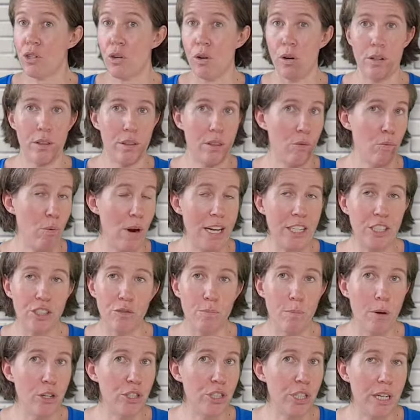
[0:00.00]
got the range
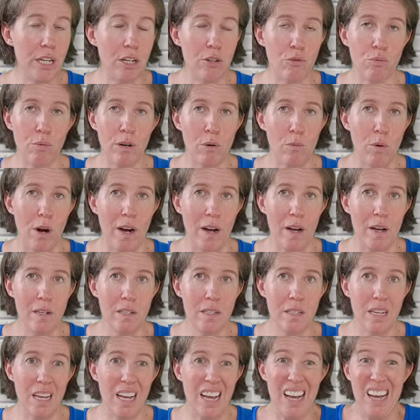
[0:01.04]
of motion it
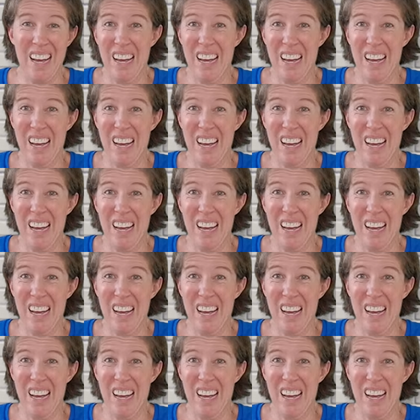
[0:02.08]
requires.